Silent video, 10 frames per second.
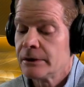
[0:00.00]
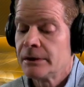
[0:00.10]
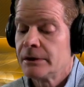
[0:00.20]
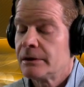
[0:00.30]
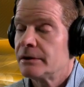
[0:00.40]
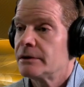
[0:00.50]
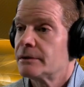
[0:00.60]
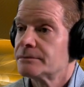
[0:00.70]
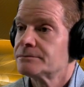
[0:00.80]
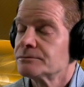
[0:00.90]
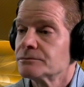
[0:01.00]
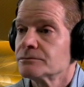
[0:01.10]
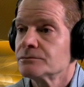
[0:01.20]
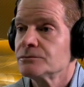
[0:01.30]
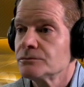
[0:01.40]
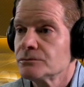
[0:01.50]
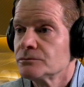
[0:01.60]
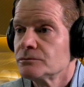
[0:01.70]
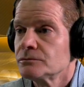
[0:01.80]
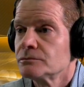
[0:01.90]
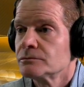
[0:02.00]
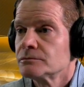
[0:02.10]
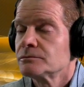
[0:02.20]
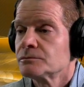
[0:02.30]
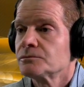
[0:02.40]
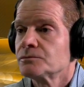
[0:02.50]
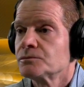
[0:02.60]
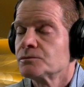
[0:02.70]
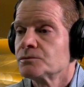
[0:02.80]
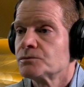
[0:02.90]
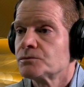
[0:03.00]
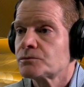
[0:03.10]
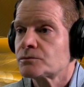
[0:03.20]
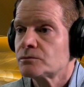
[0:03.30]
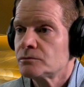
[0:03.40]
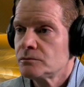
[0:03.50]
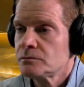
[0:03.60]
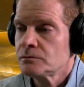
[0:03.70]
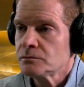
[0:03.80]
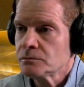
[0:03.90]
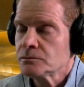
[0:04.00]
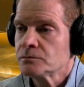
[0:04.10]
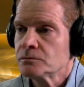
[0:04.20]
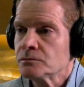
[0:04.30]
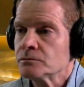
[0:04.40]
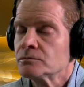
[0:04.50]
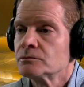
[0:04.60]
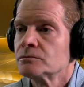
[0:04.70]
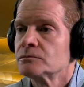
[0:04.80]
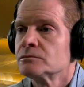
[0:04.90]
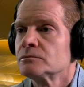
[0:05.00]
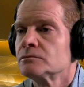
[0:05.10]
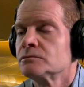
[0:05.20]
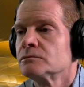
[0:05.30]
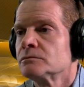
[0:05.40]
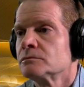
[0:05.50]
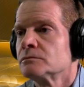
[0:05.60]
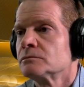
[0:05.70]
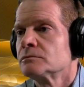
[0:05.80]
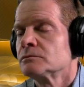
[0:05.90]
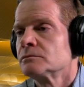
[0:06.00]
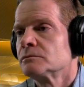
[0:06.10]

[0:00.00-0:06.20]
The person shown says nothing.